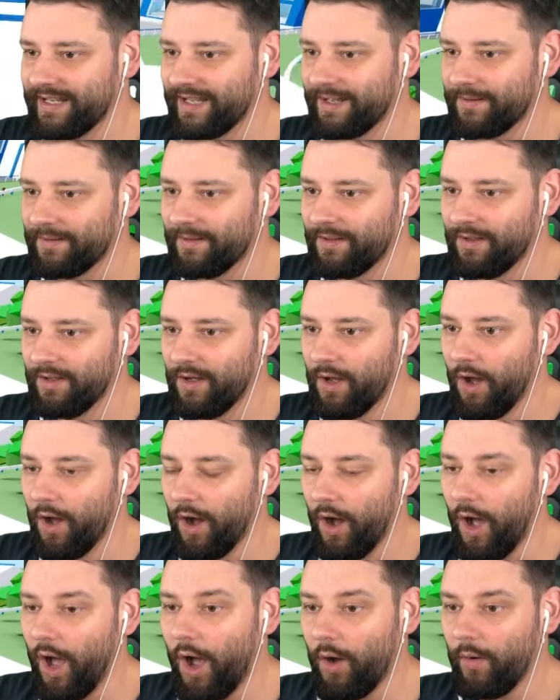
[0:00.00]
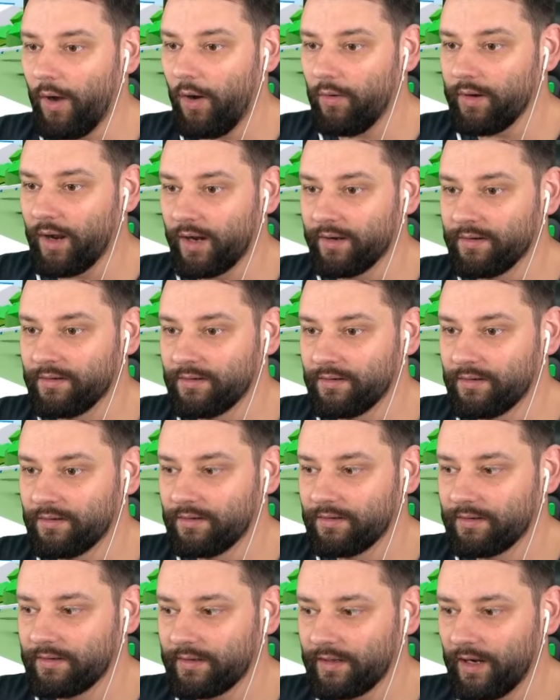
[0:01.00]
it. Oh, hold on.
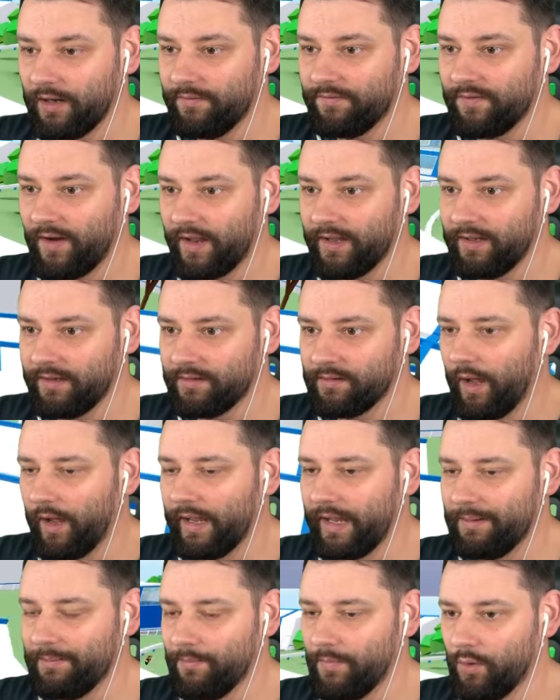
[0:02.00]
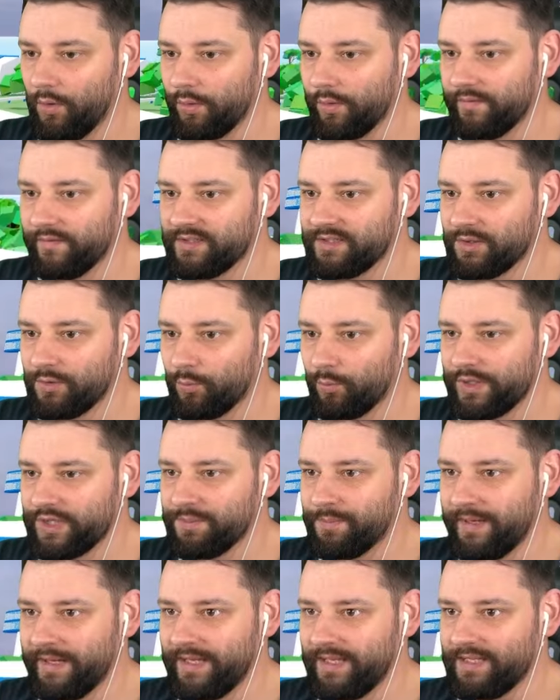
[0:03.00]
Can I fly it? It moves,
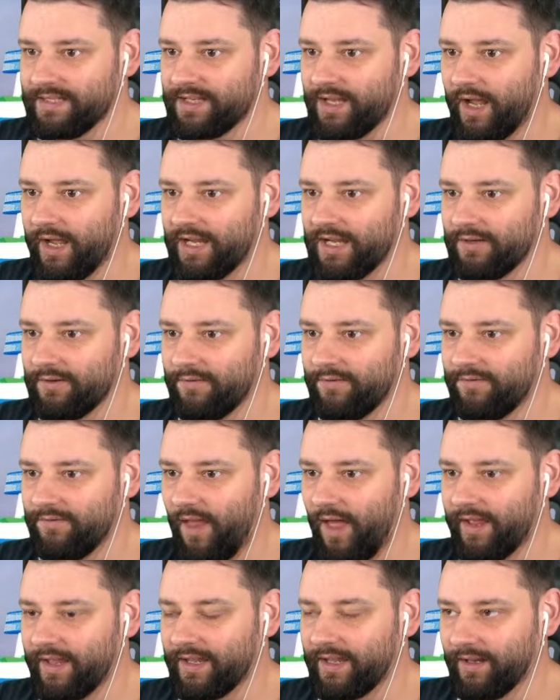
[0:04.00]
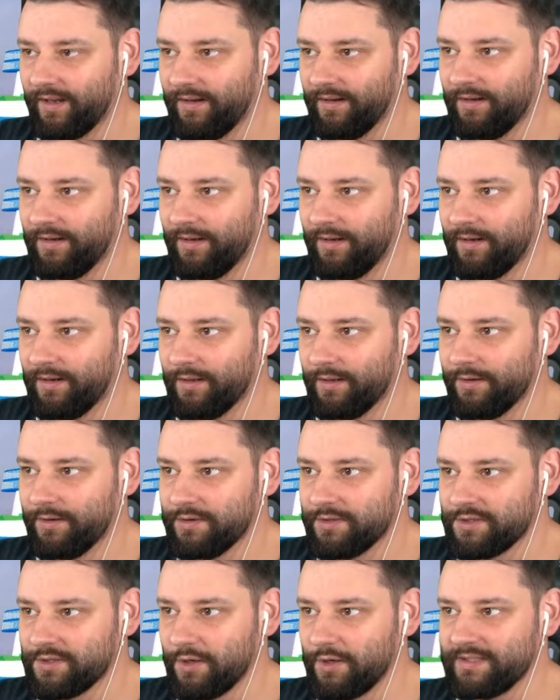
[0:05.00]
which means I can fly it.
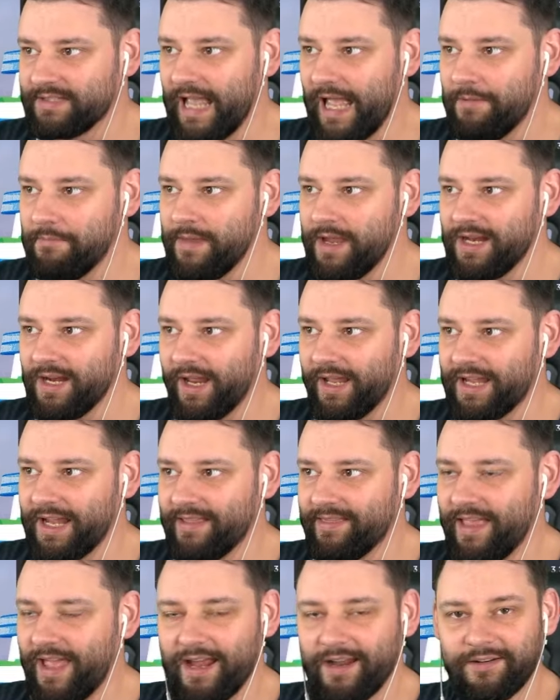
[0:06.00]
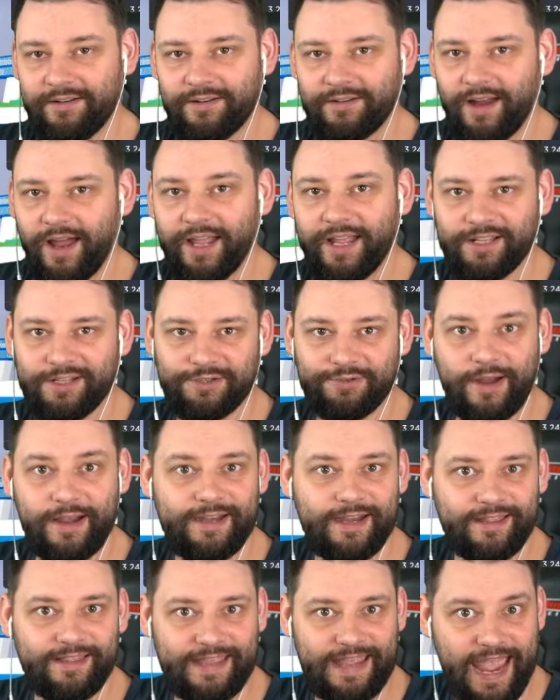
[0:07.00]
So does that mean I can then, I can
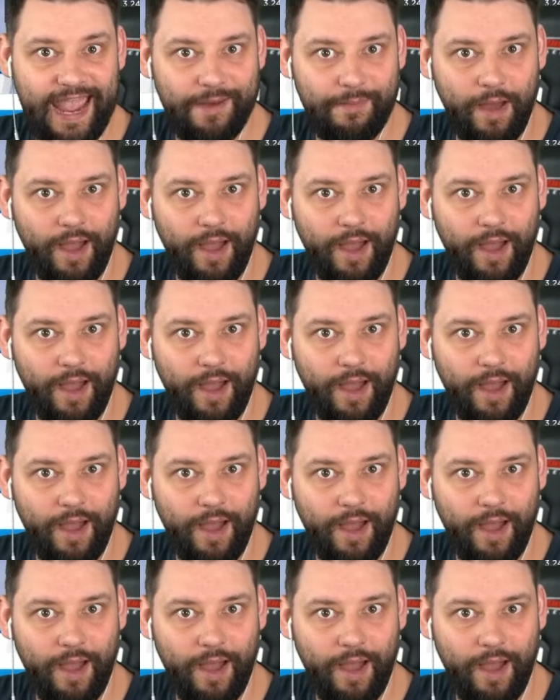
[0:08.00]
trade in the air